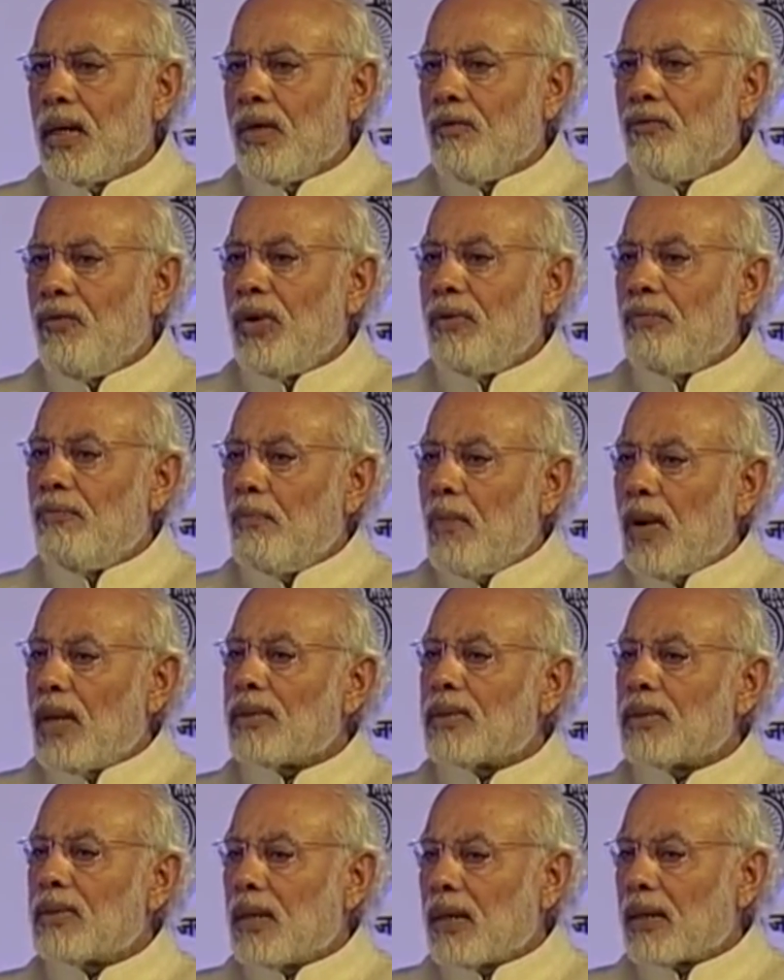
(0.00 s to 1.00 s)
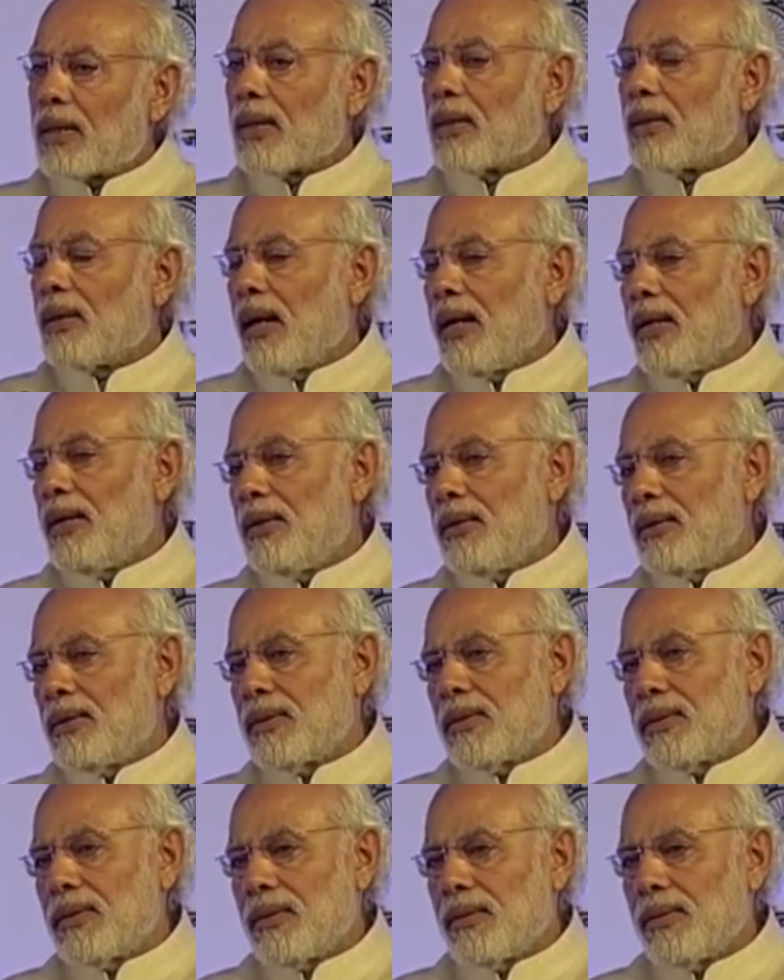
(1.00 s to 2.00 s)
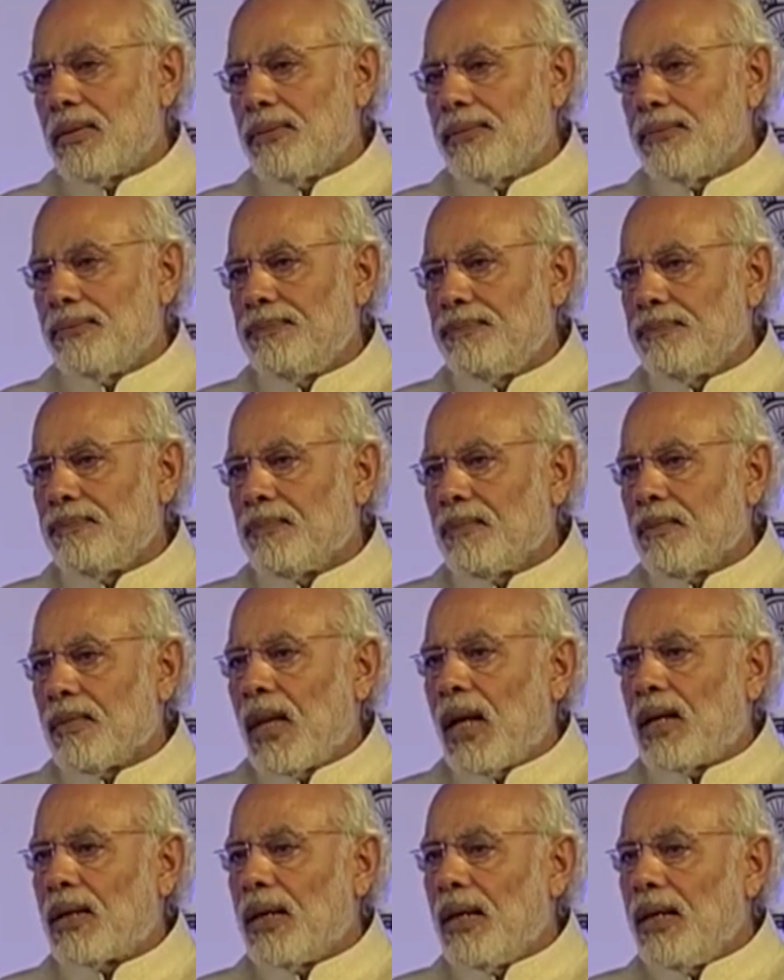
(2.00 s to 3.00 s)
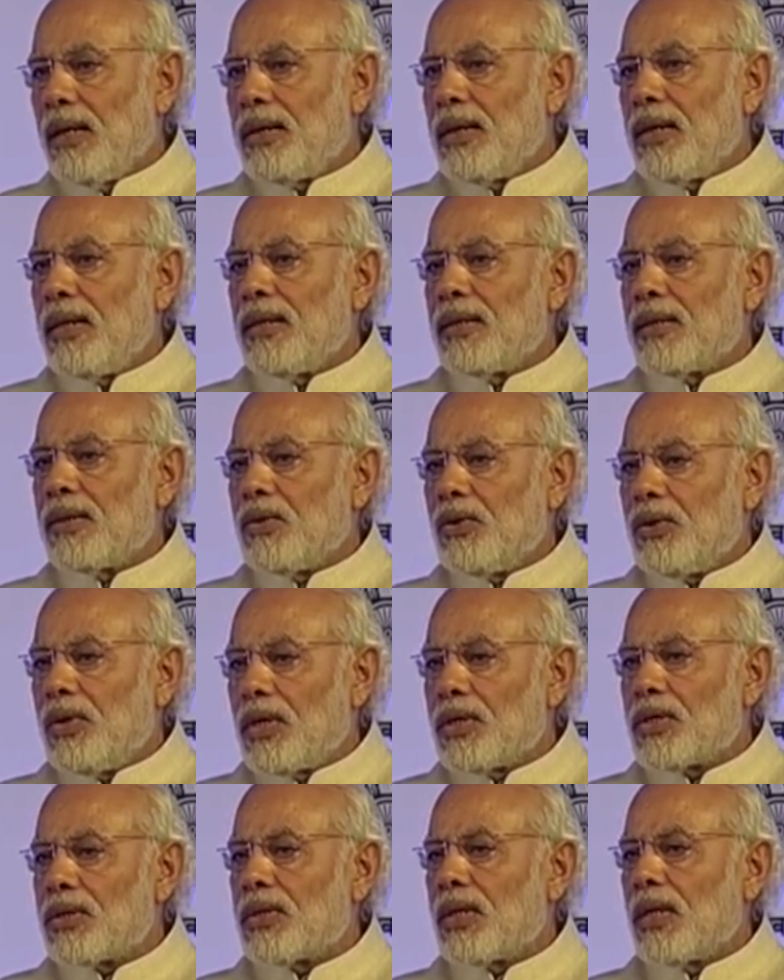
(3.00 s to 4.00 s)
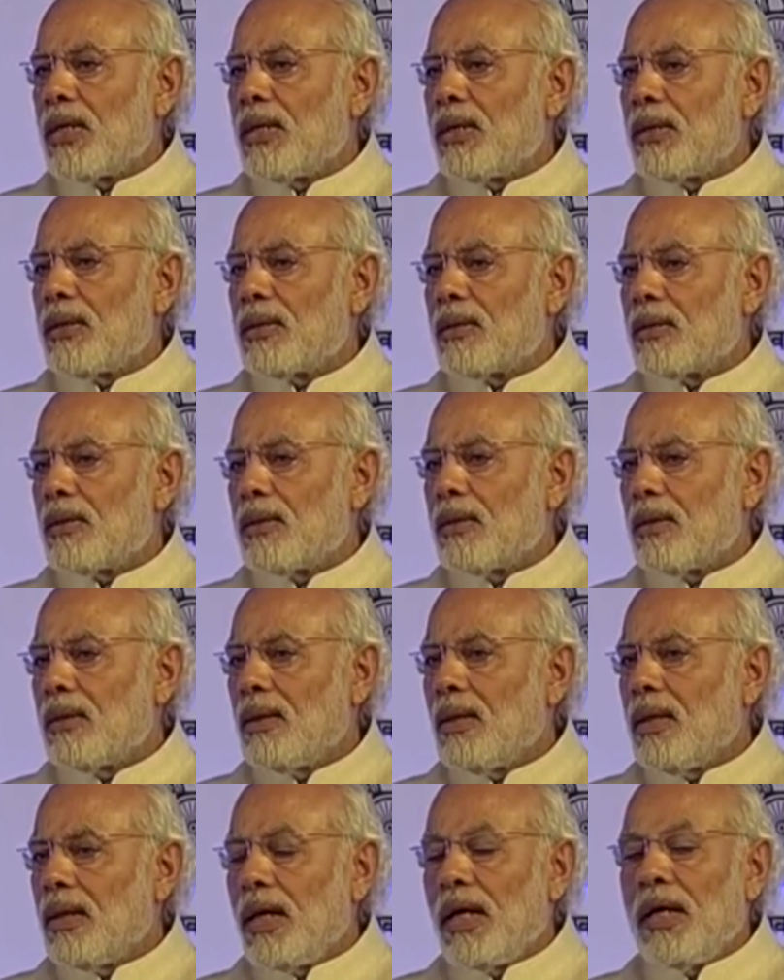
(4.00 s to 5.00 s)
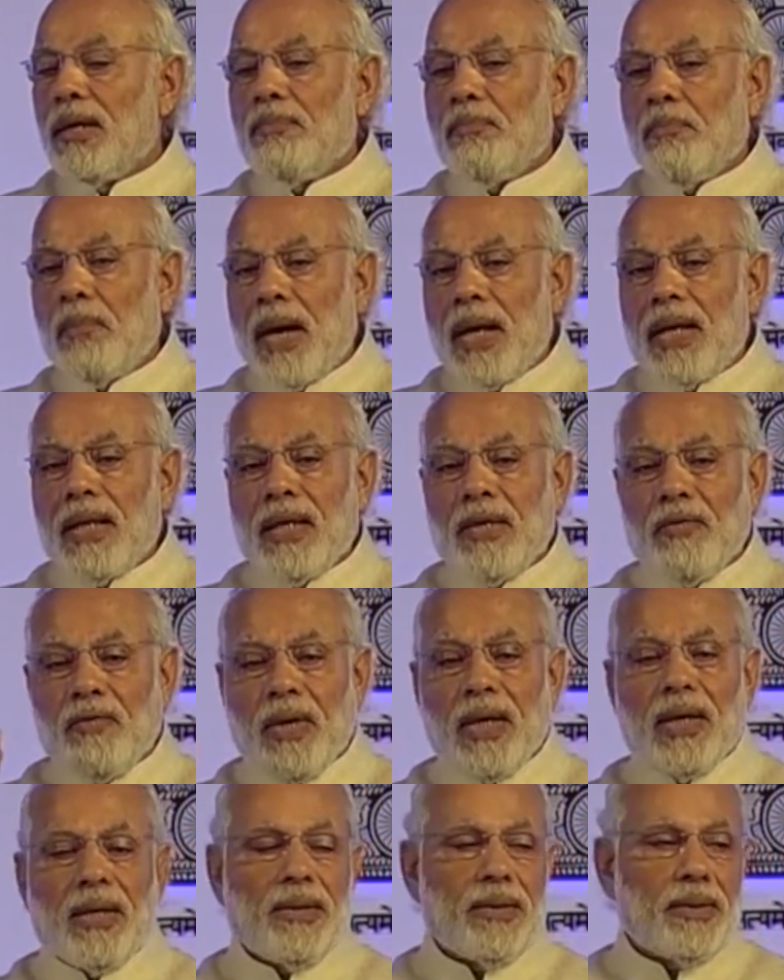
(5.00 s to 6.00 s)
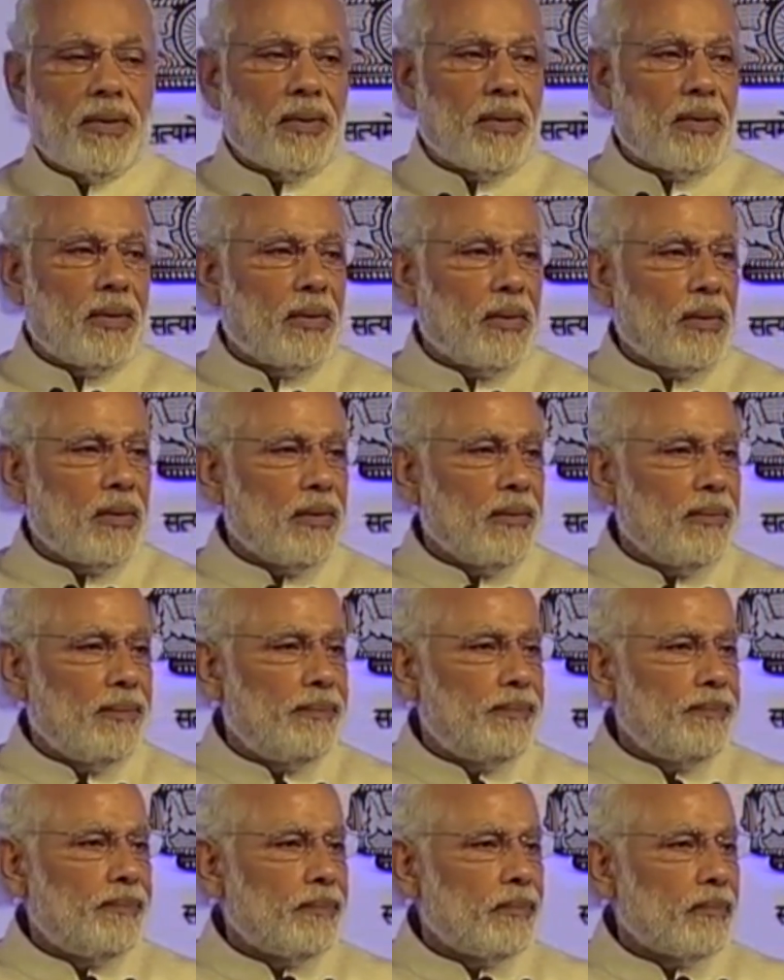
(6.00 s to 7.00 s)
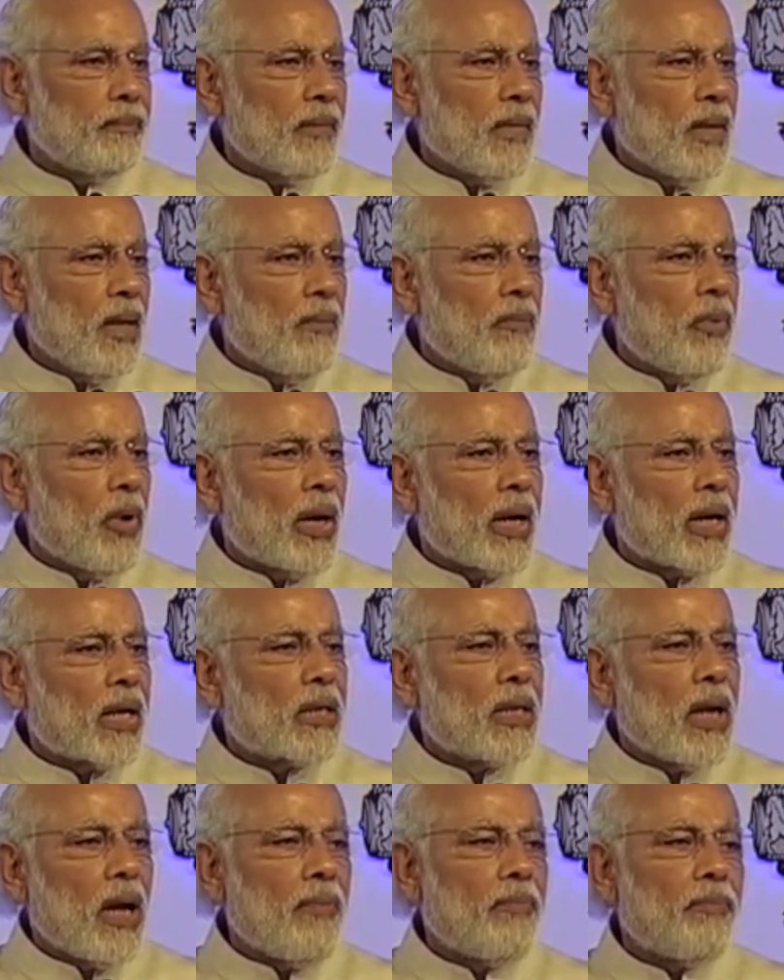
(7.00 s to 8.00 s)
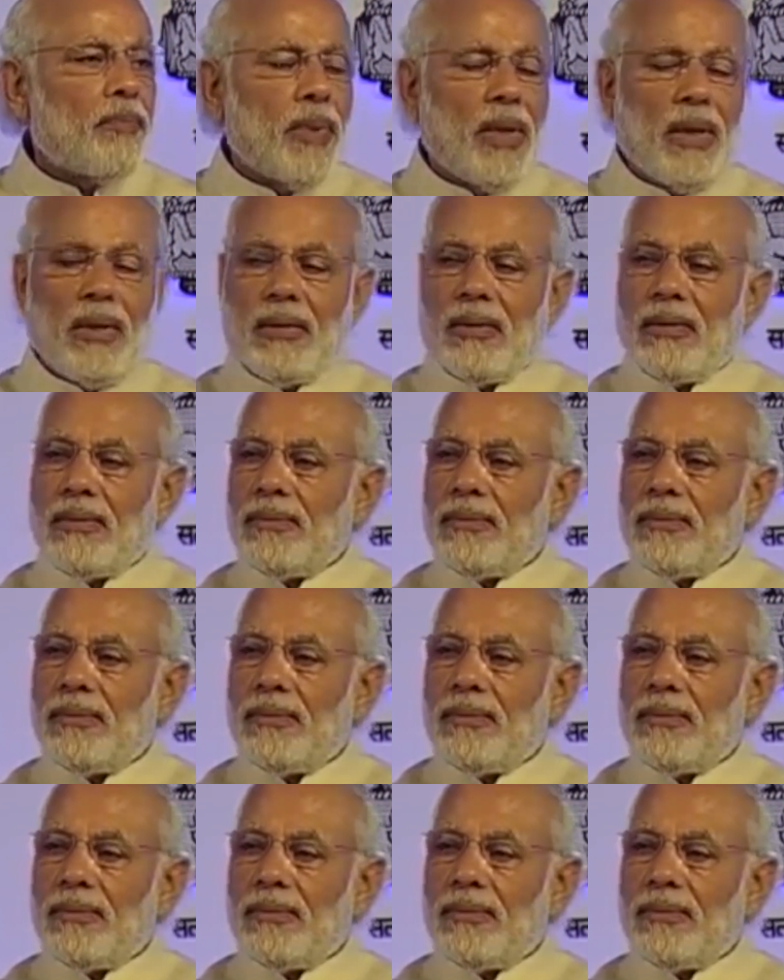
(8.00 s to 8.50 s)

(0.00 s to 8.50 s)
we must recognize that it is distinct in many ways. For example,